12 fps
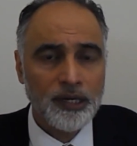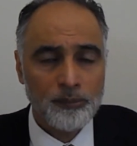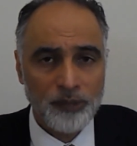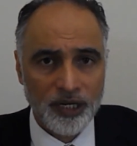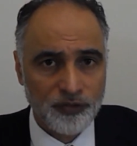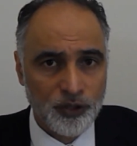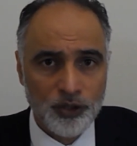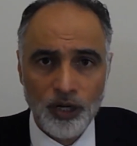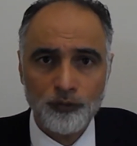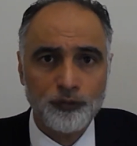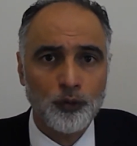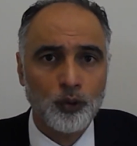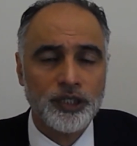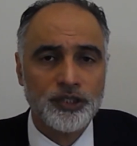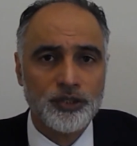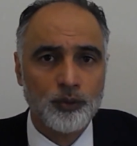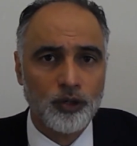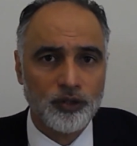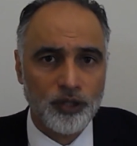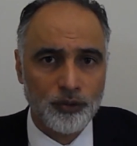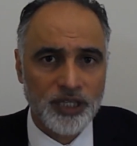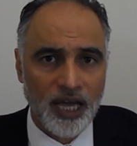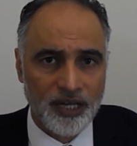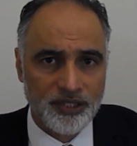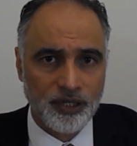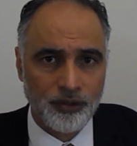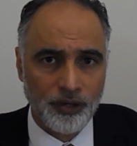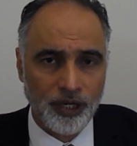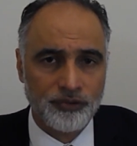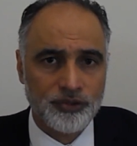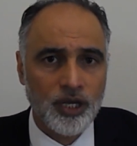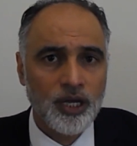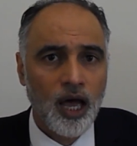But if you don't fall into one of those categories,